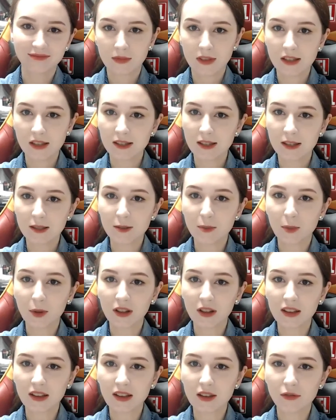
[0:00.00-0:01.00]
Since
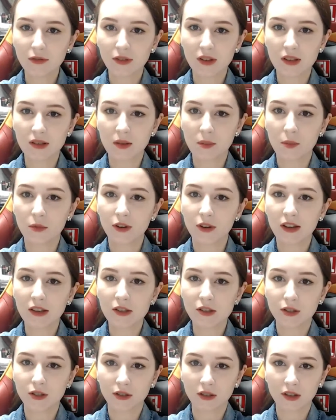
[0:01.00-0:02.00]
BELIF is a more
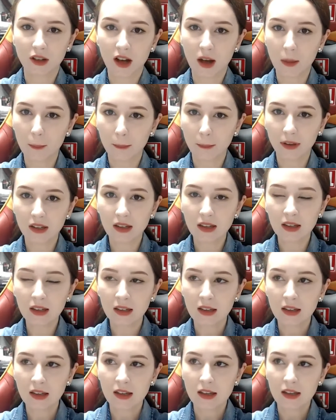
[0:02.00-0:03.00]
natural company,
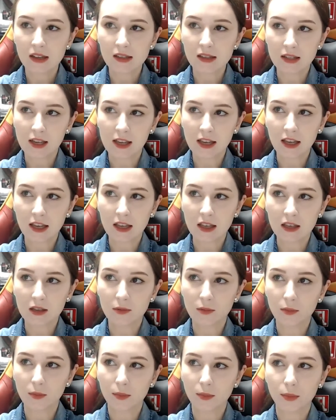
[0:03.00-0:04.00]
they
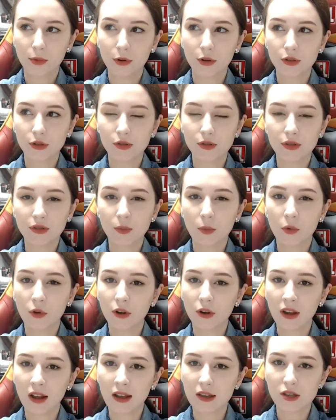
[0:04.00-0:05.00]
produce more
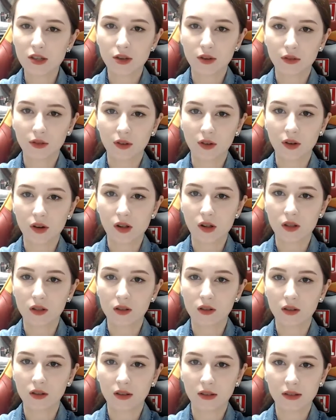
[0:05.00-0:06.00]
natural
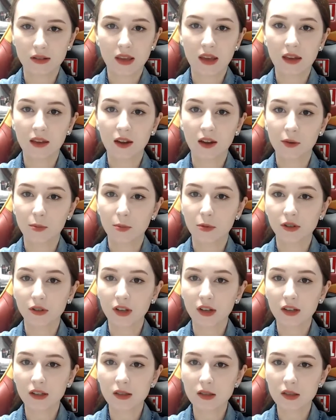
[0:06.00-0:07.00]
skincare
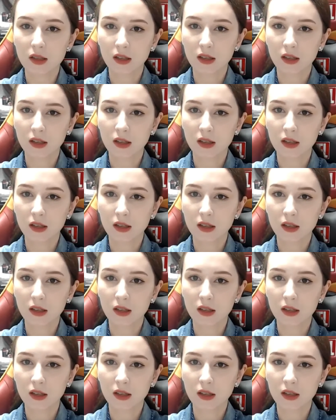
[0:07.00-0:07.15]
products.